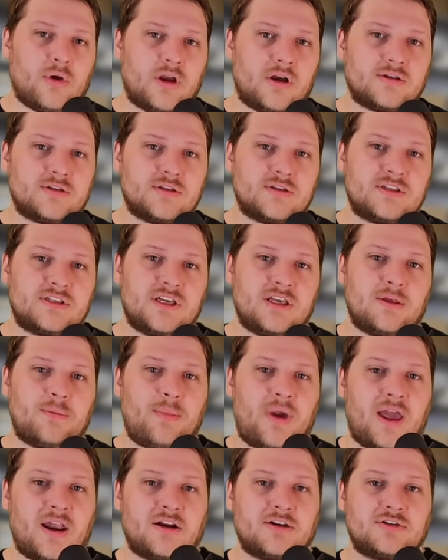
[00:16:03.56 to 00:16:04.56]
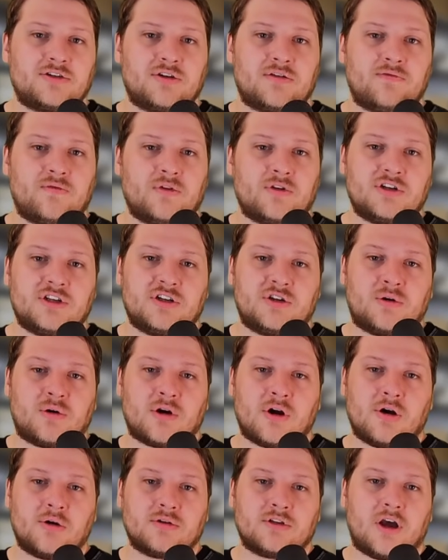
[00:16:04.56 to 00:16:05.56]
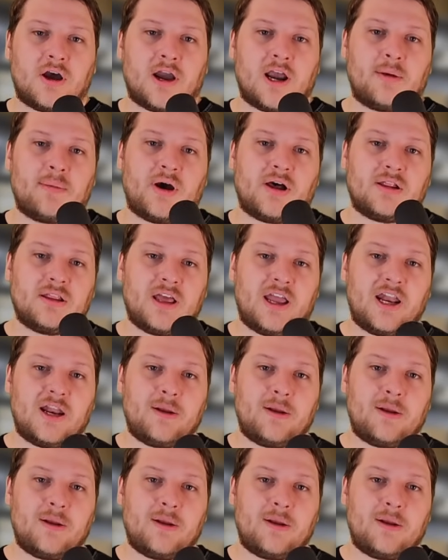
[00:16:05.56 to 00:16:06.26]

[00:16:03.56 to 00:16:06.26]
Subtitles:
also see the manager and Fujitoro talking about lady